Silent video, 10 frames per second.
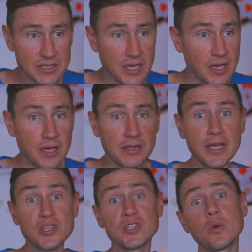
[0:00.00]
It's
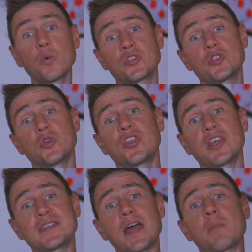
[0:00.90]
let us know what you
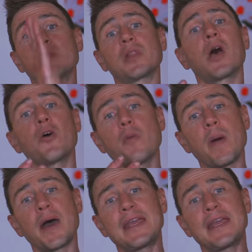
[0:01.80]
think down below,